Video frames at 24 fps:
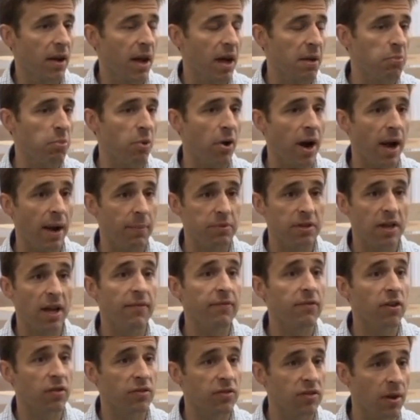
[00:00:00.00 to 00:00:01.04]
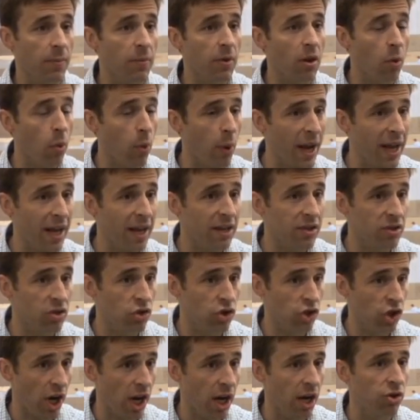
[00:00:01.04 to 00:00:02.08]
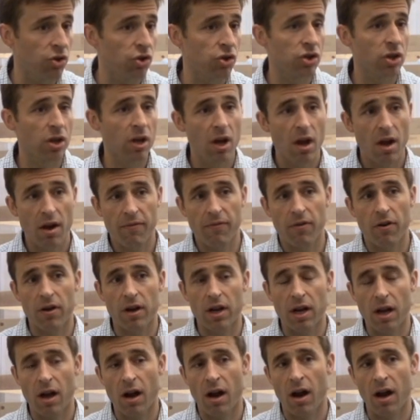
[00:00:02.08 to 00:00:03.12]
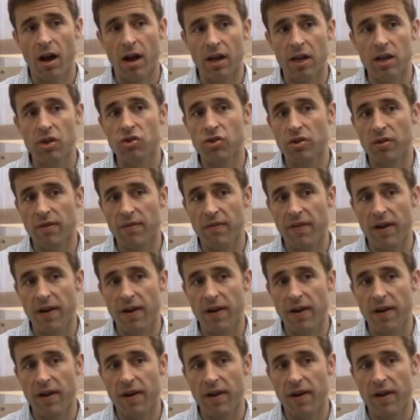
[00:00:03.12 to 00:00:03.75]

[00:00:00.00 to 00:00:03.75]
and perhaps have some of the weightings changed for each of the